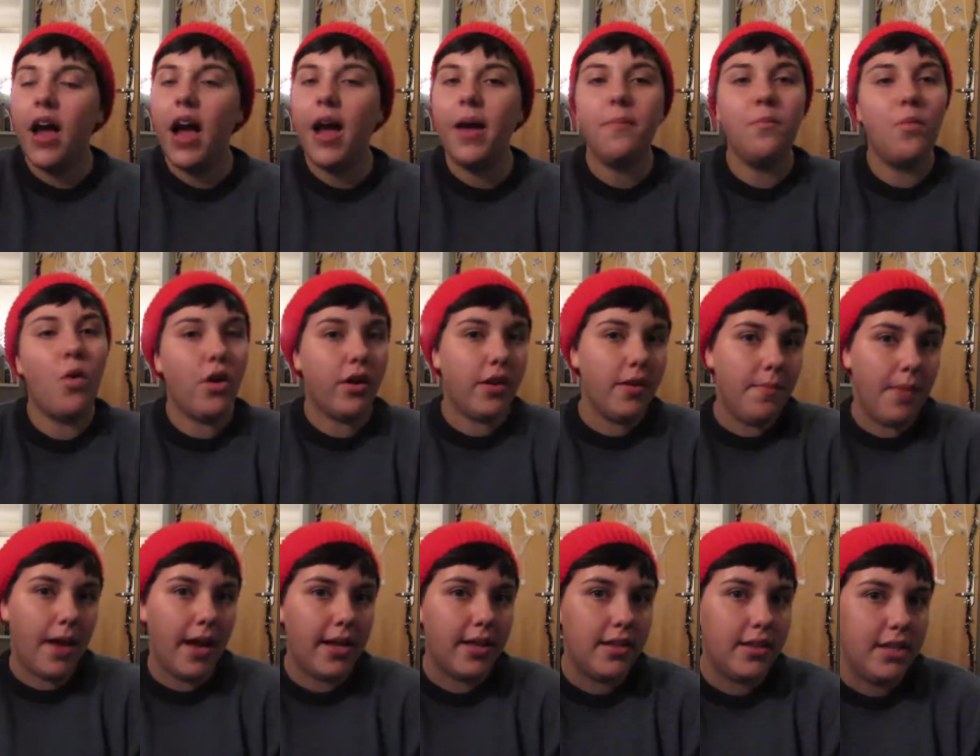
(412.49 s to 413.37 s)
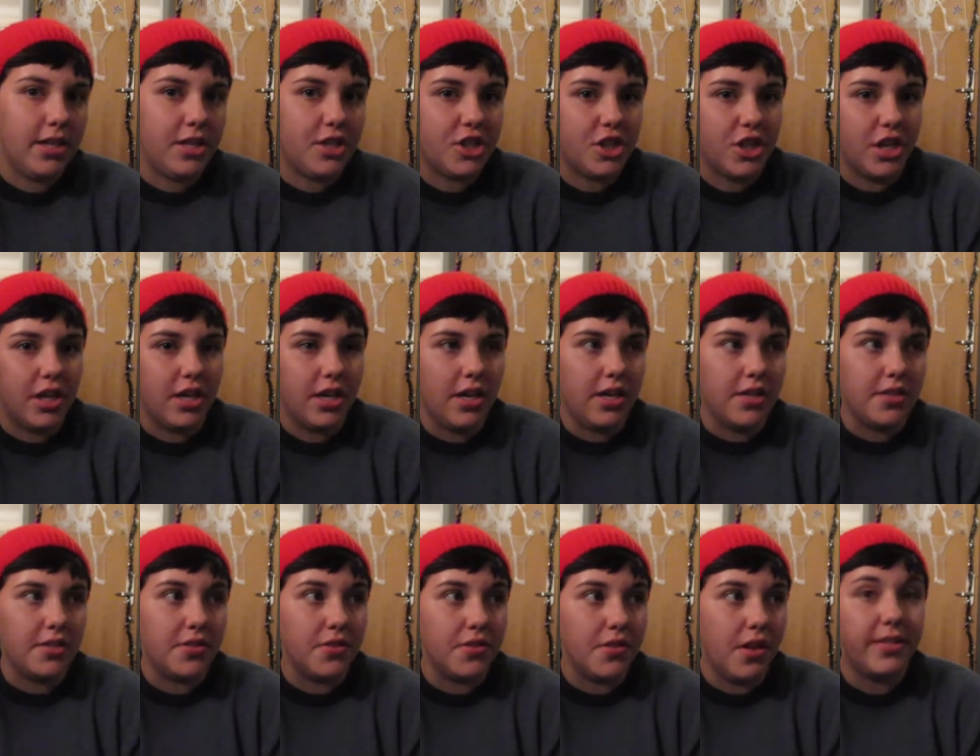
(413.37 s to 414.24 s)
I'm walking by
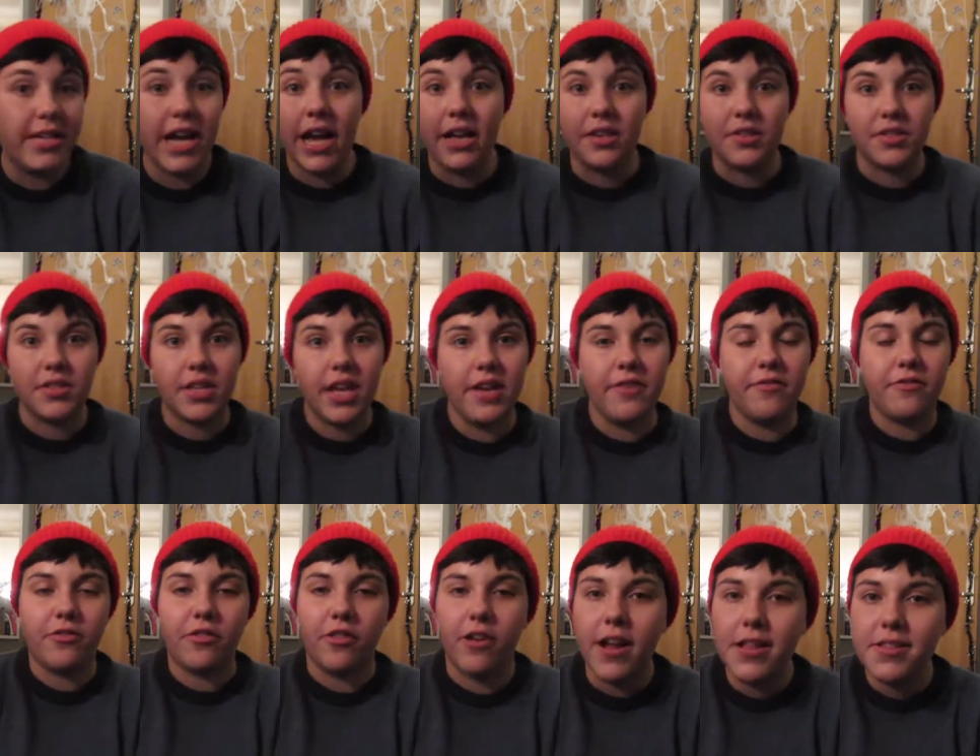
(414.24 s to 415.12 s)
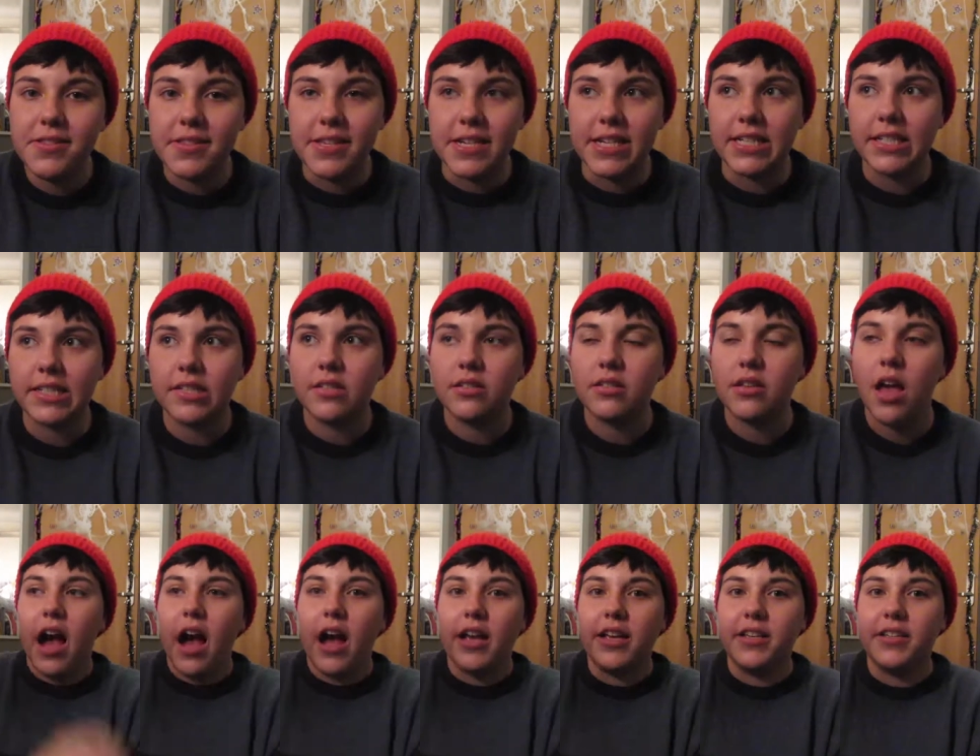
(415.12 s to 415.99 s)
Alicia's desk in forensics.
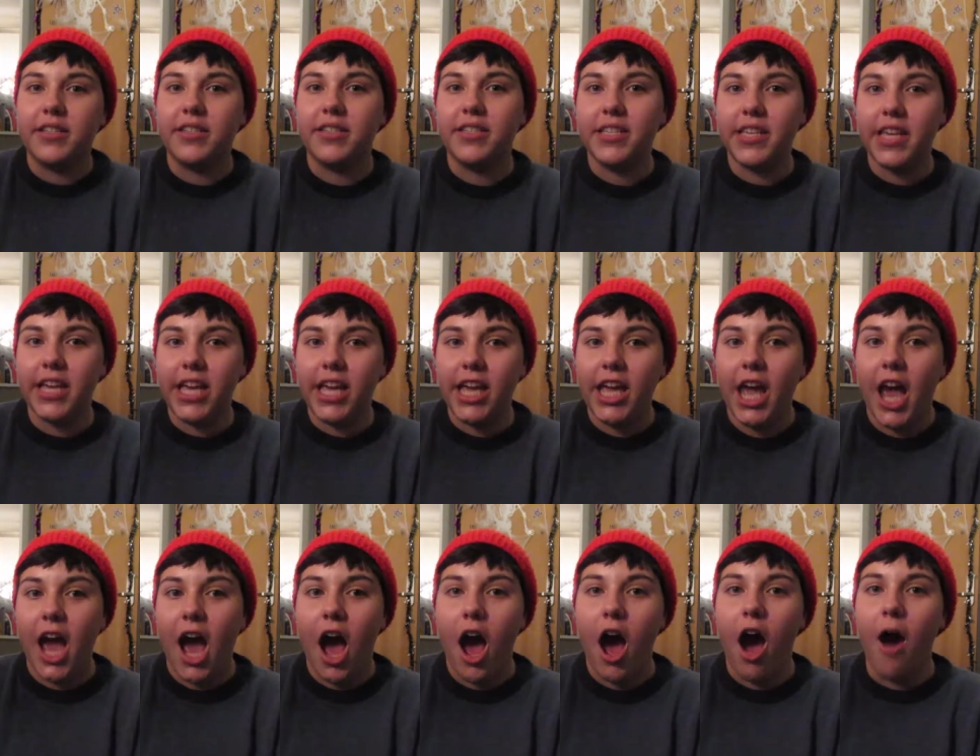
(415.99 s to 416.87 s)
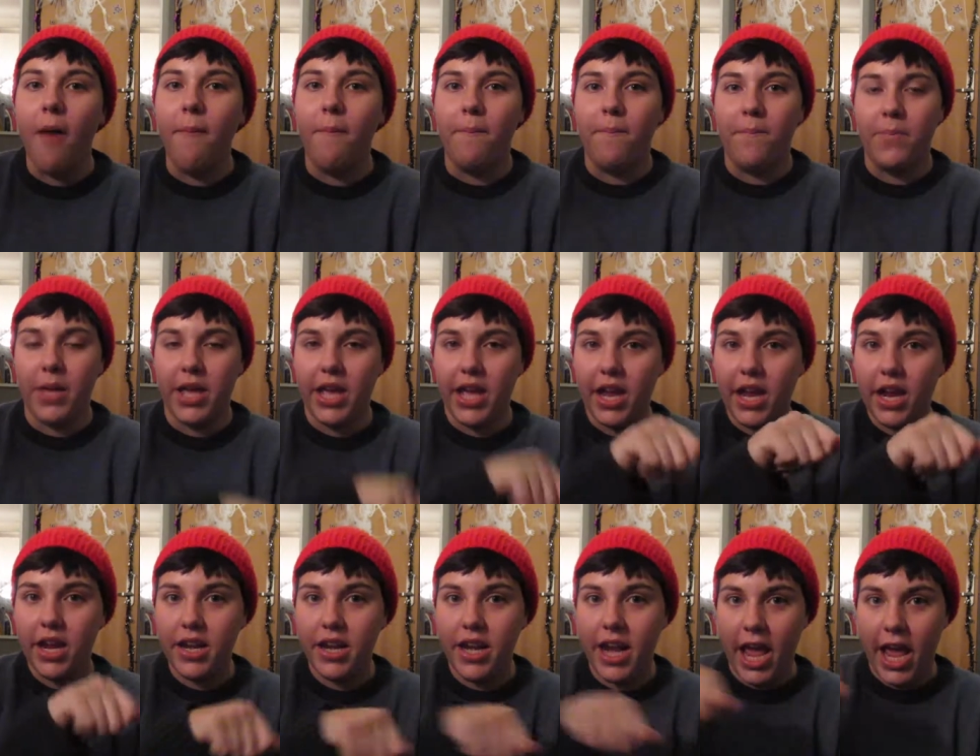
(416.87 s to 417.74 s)
I see a
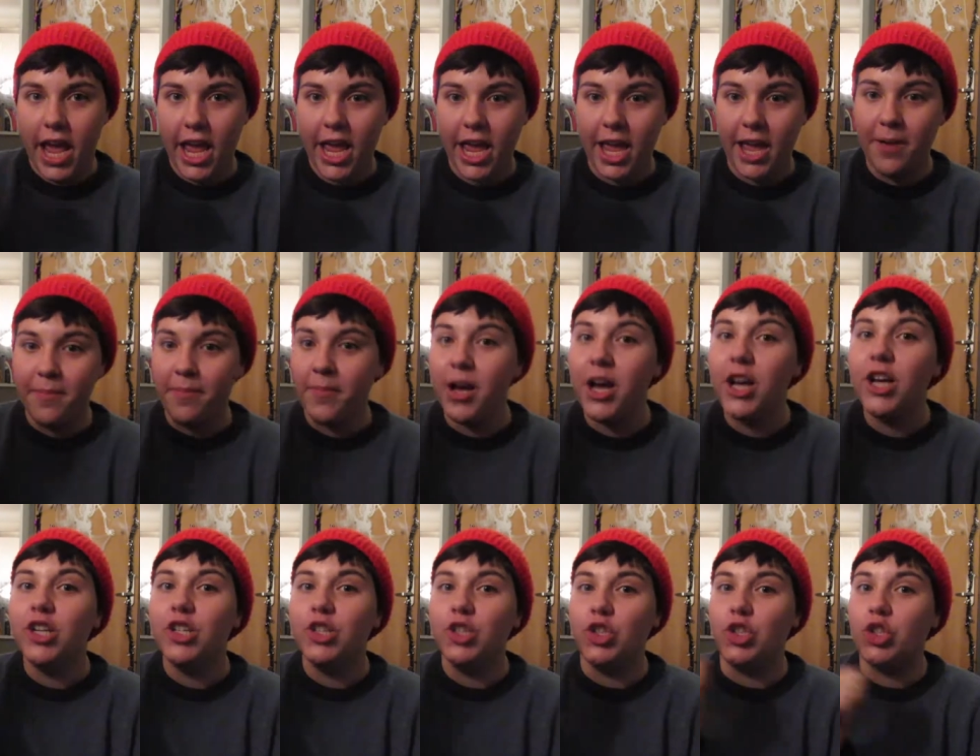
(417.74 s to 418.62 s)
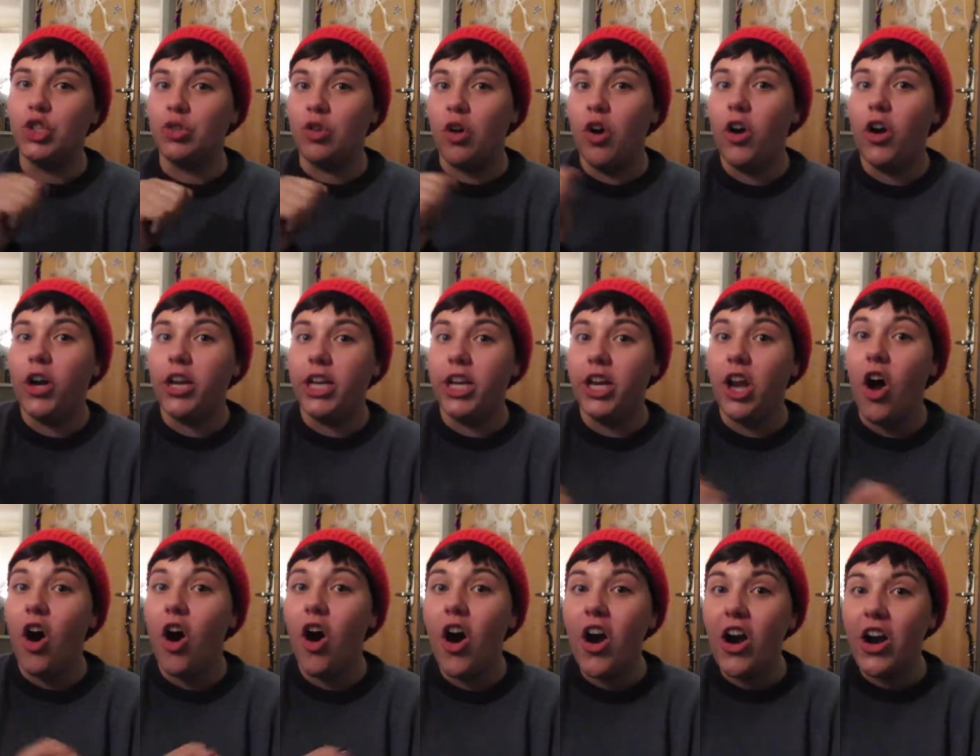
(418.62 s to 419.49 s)
big name drawn in
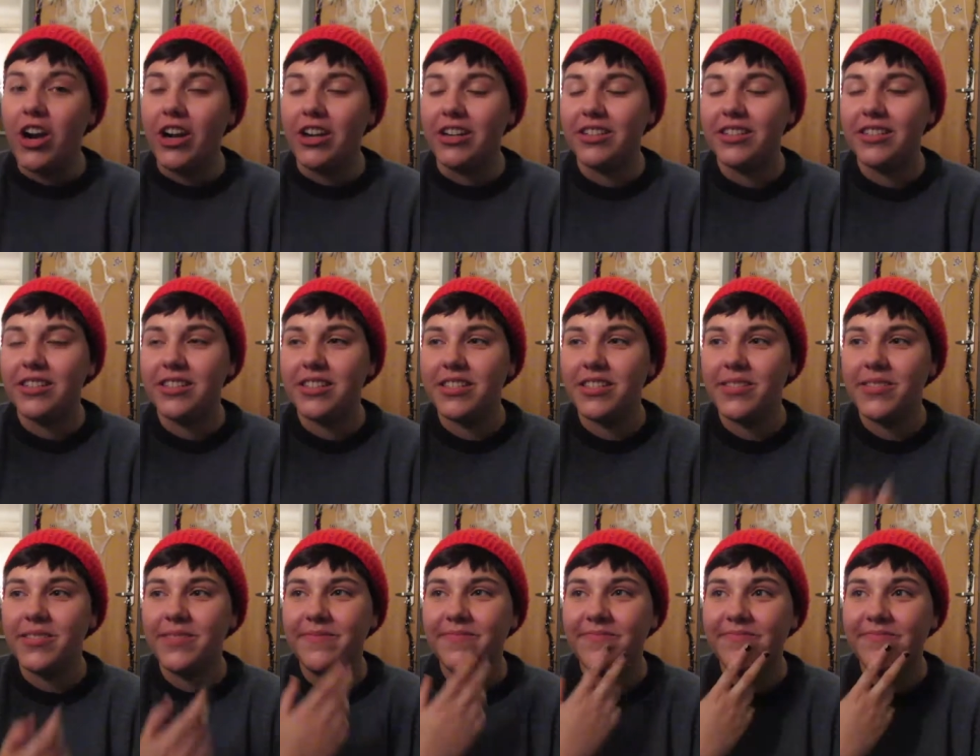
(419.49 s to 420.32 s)
hearts.